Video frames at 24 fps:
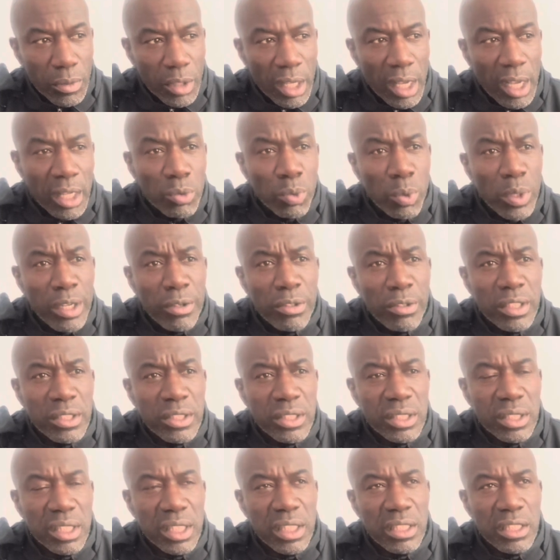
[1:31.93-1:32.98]
And
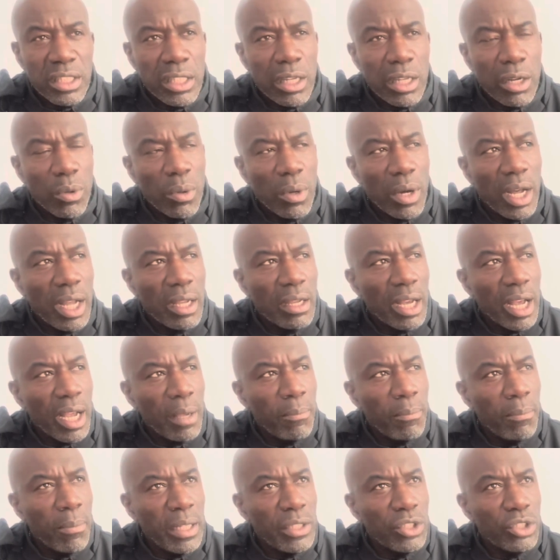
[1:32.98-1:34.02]
whereas, I
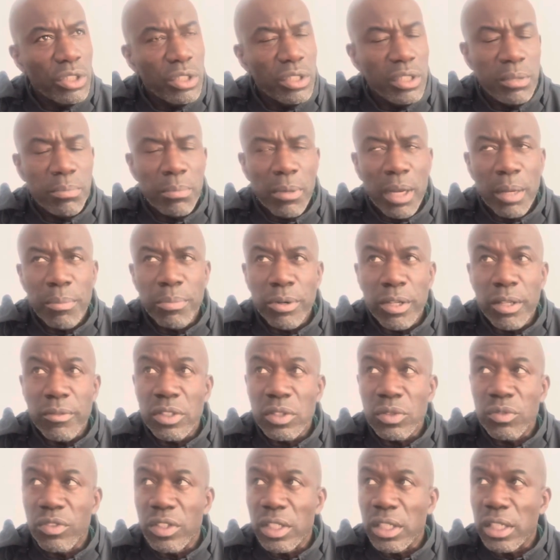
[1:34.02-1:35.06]
mentioned in my
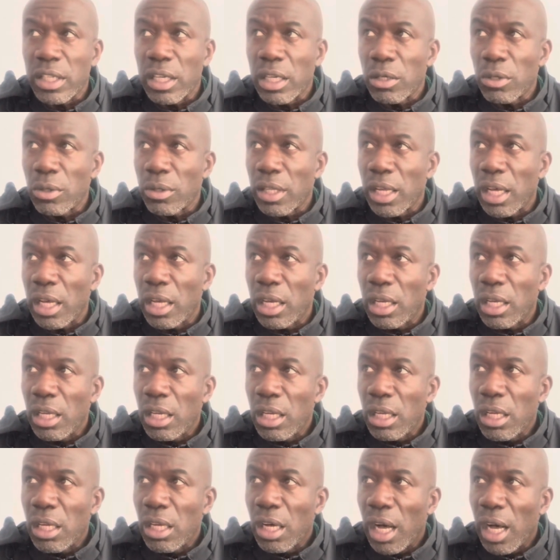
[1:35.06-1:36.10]
previous video that
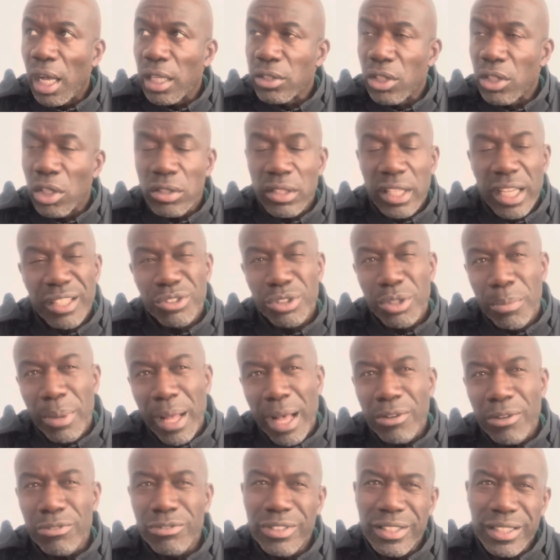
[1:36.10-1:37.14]
I'd gone down to
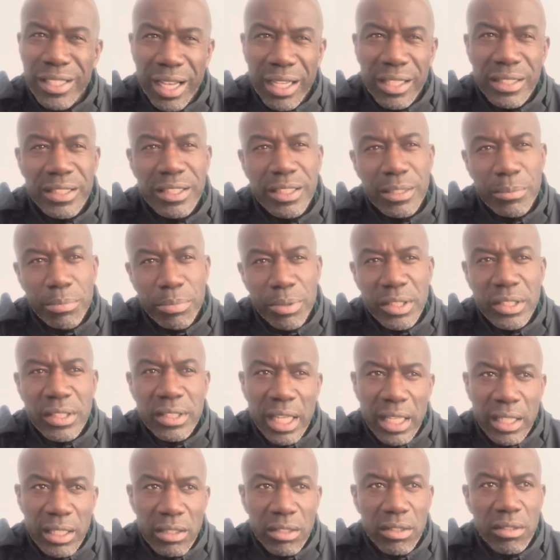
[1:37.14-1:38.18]
about
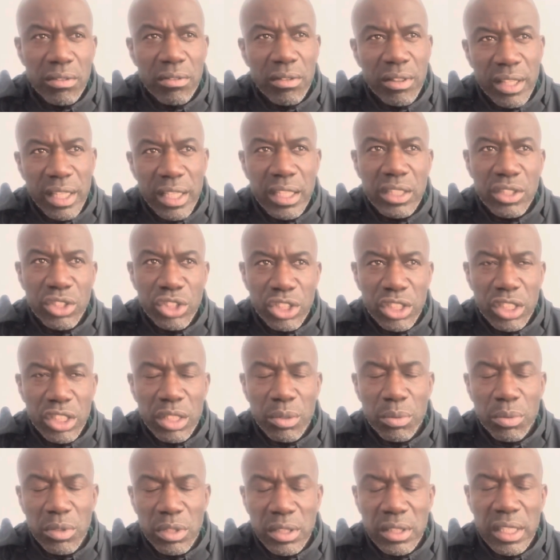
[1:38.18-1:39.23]
90% thinking she
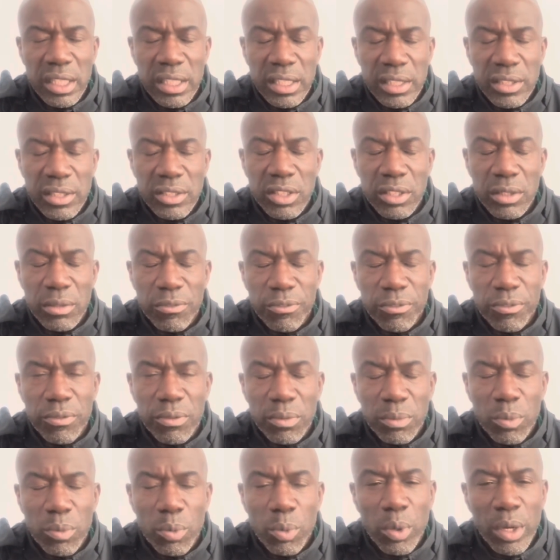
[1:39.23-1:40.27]
was innocent,
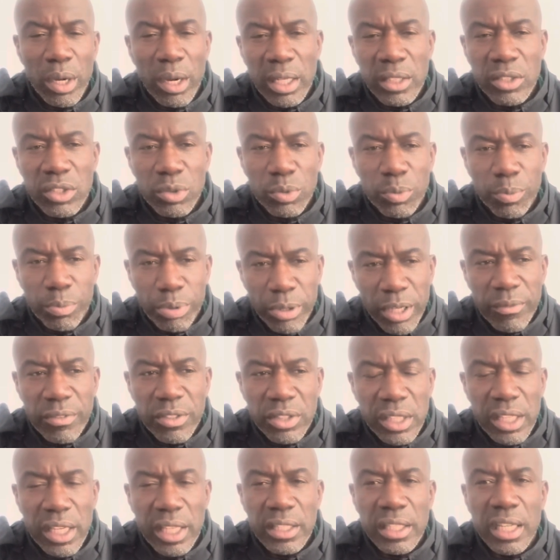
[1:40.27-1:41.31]
where I was
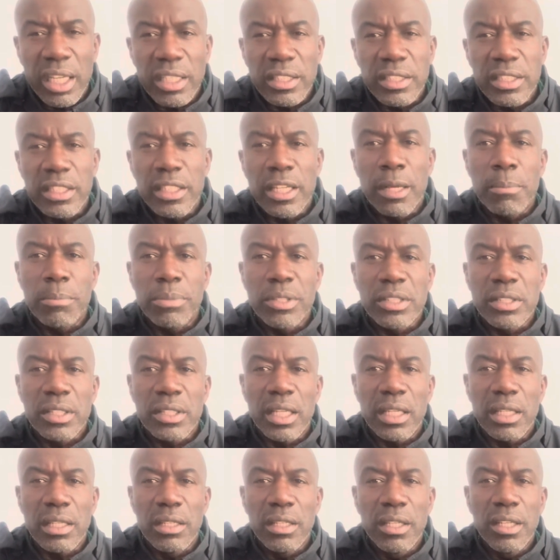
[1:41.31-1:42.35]
previously at
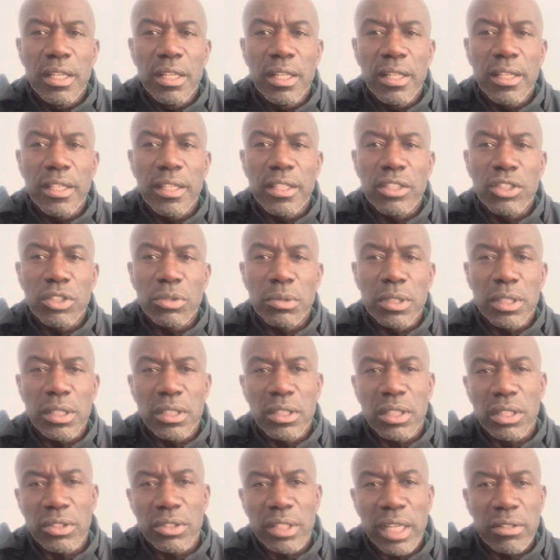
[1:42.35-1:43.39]
99% thinking she was
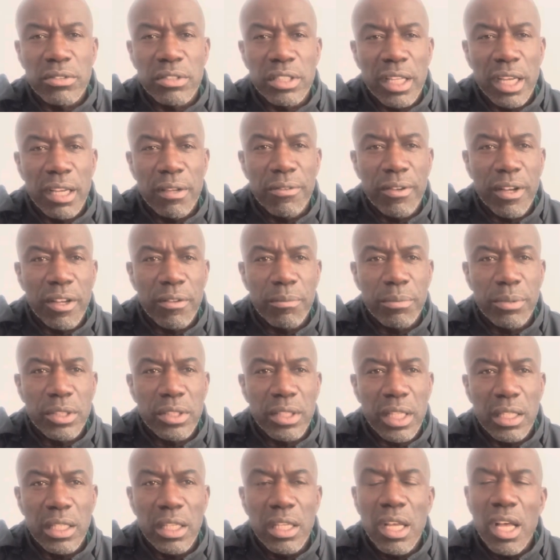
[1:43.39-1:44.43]
innocent, down to
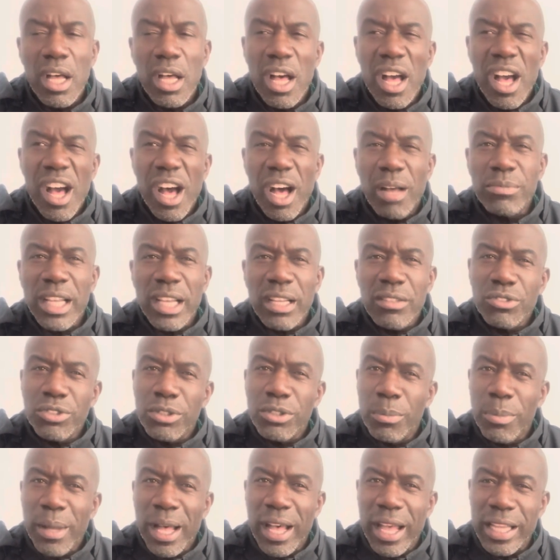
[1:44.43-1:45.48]
95%. I'm down to
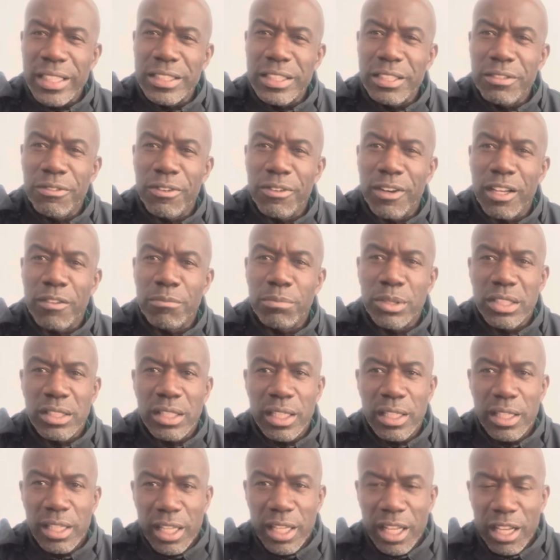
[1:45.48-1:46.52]
about
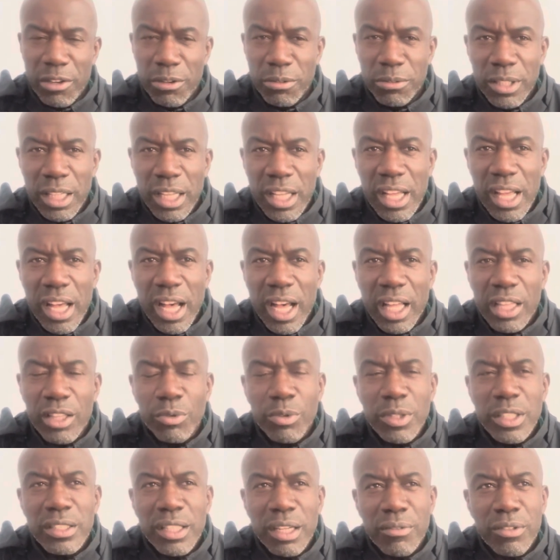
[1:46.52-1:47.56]
85% now. And the
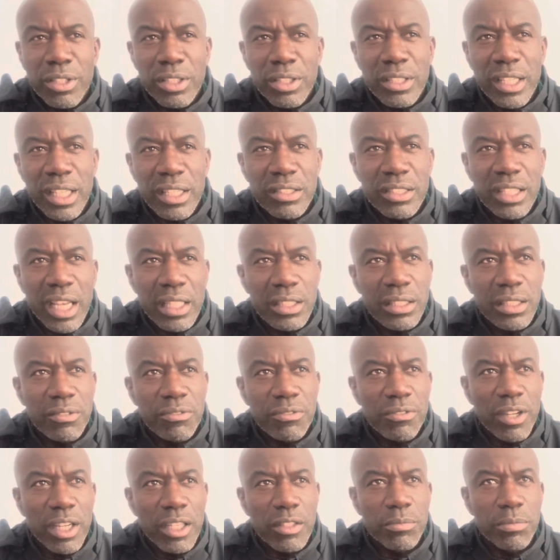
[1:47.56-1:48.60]
reason I've gone down to
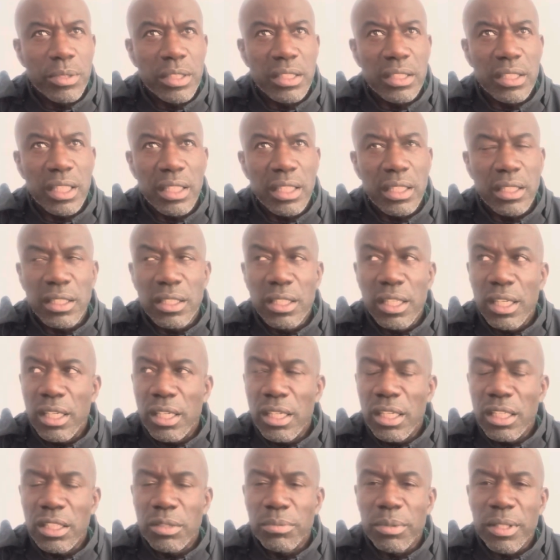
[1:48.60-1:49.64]
85%
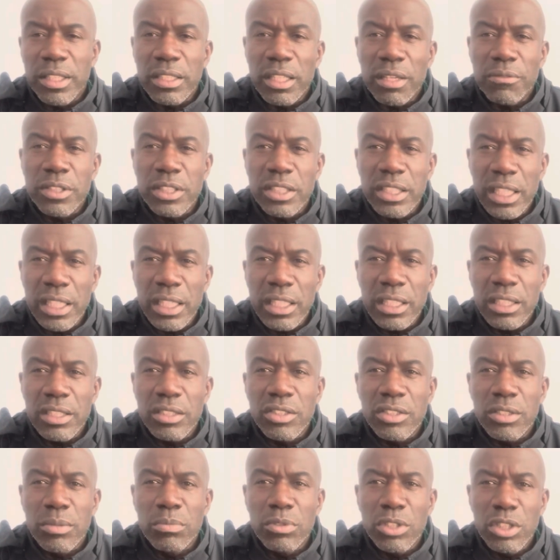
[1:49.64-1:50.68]
is because I've seen
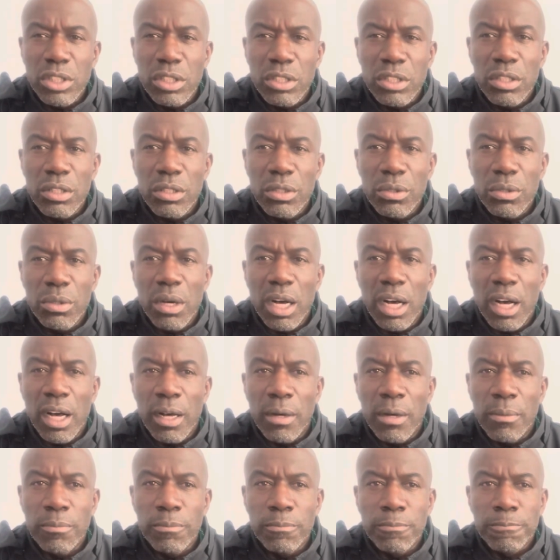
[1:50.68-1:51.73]
some
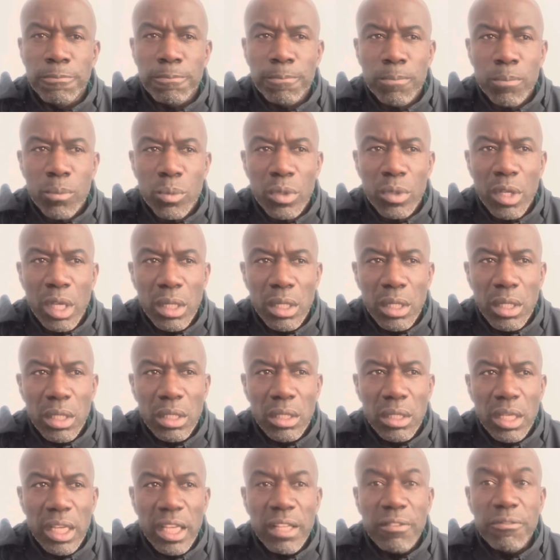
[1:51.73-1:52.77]
new
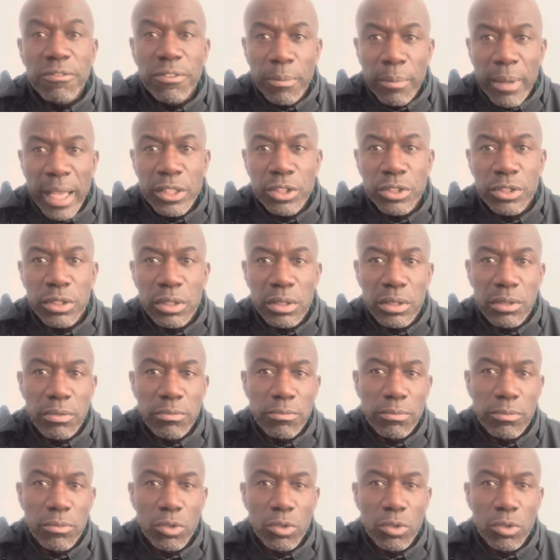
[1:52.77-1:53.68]
information.